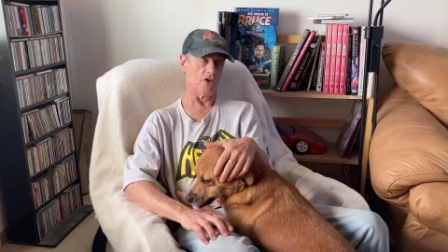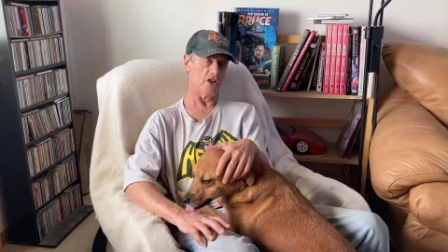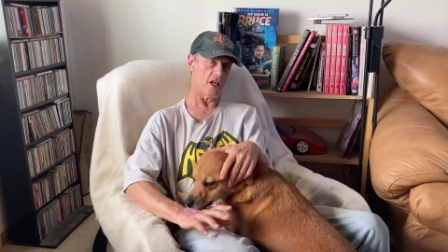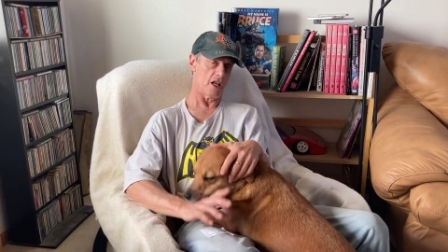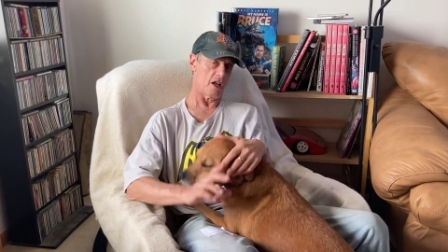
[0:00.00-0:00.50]
You
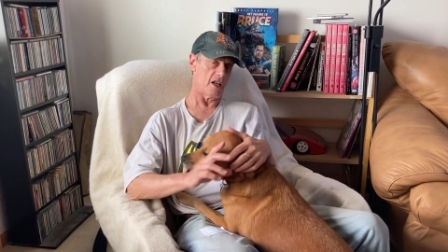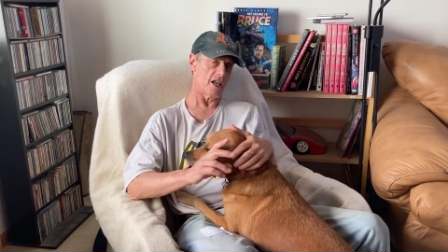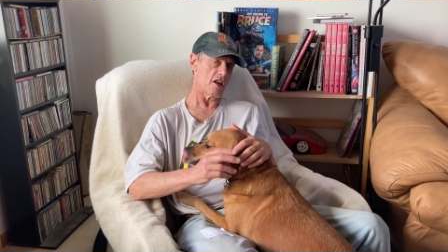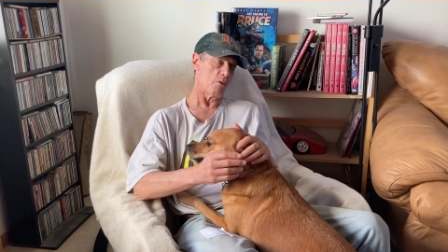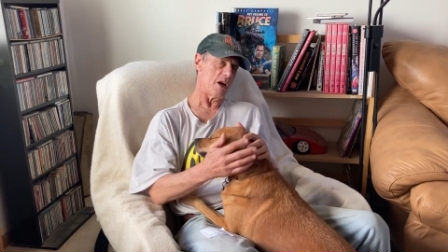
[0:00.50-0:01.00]
can get,
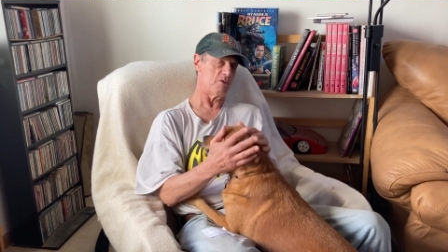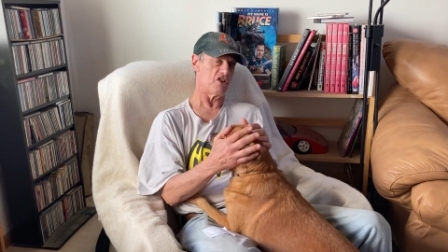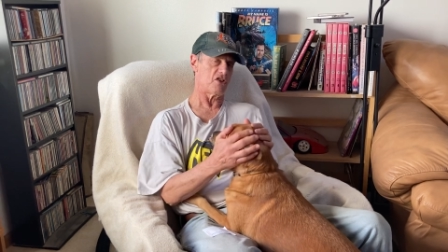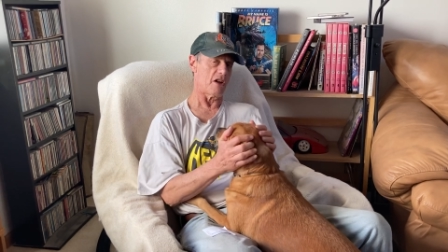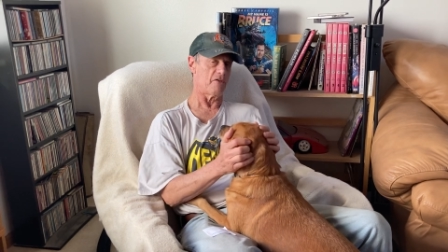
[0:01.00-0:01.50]
get away with
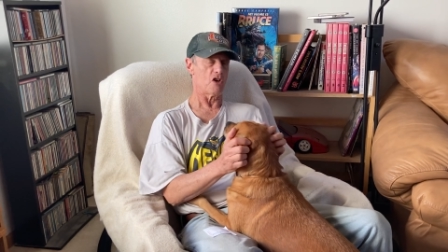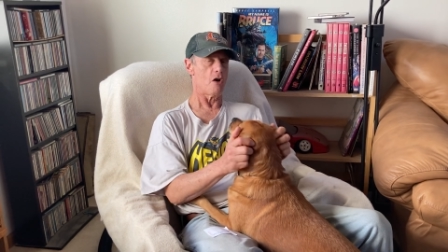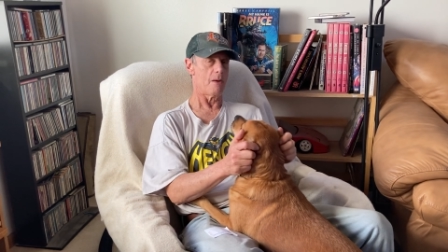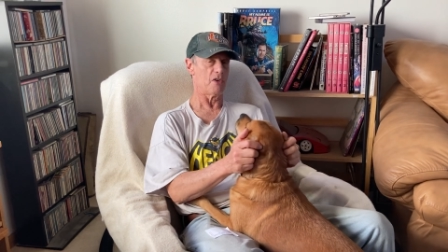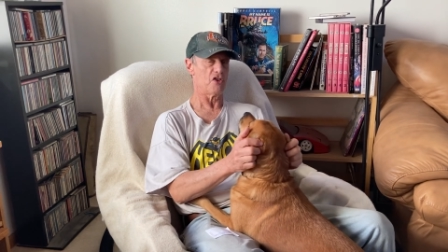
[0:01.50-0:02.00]
stuff in
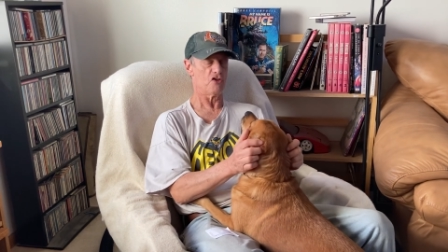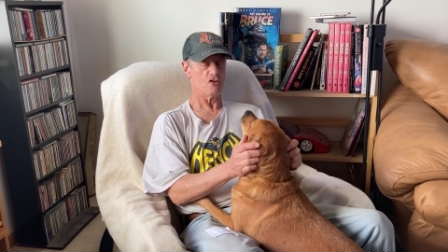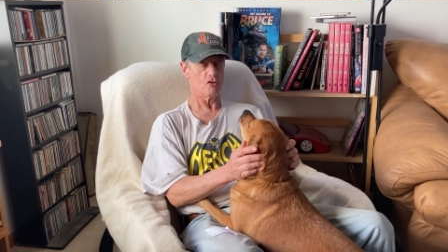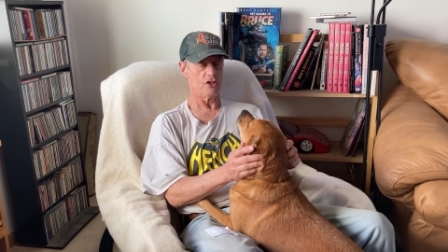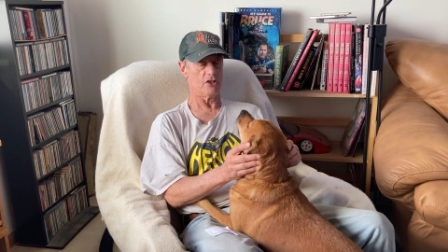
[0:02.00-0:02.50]
comics you
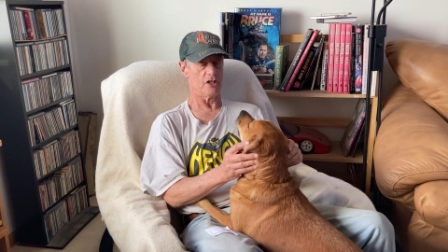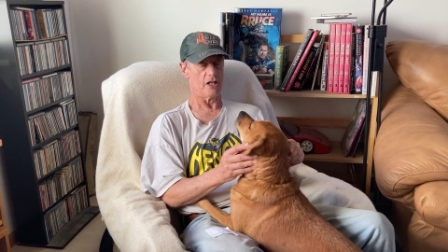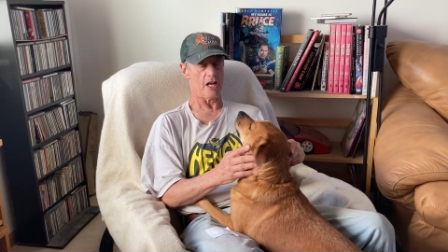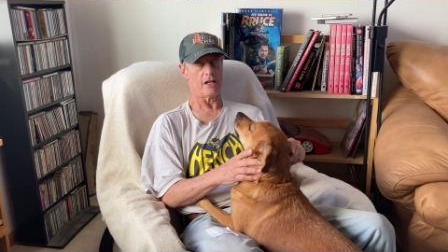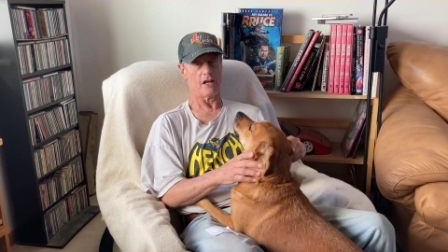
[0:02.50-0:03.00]
couldn't
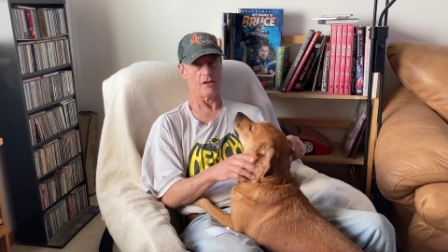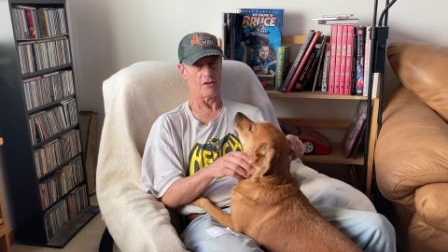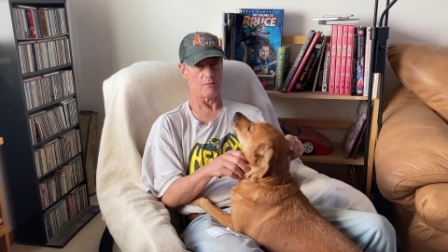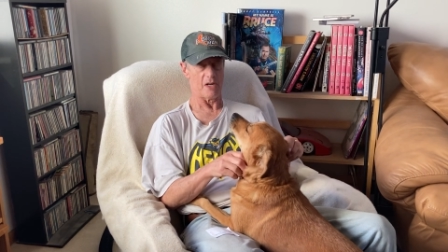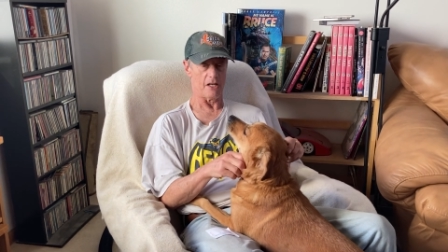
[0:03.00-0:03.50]
in any
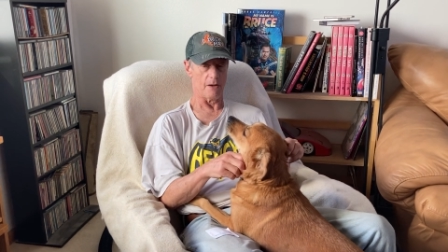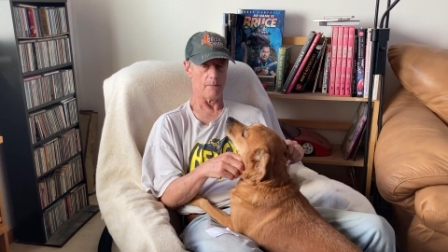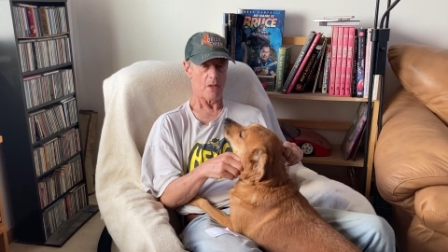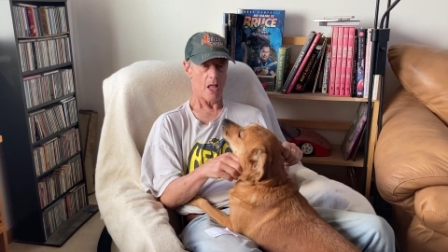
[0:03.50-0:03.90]
other medium.